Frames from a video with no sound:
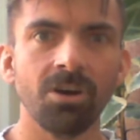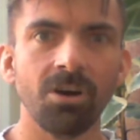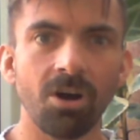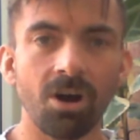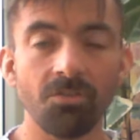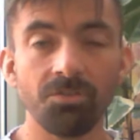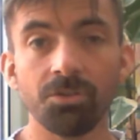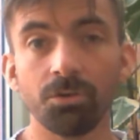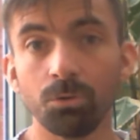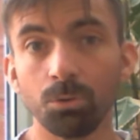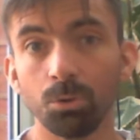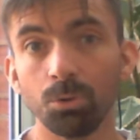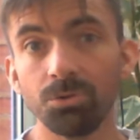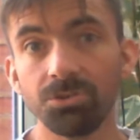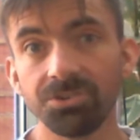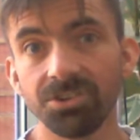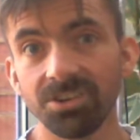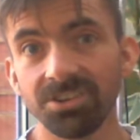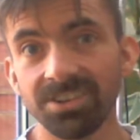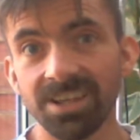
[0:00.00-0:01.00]
of the
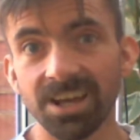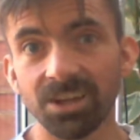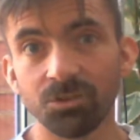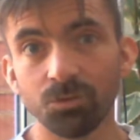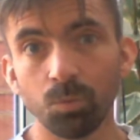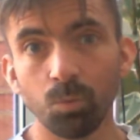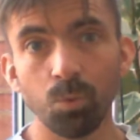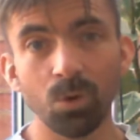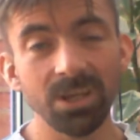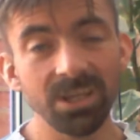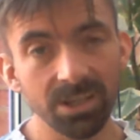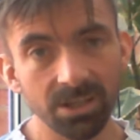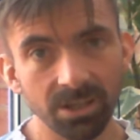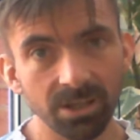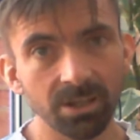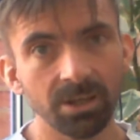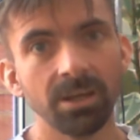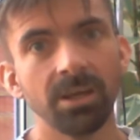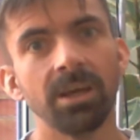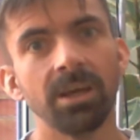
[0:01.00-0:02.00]
rules next week.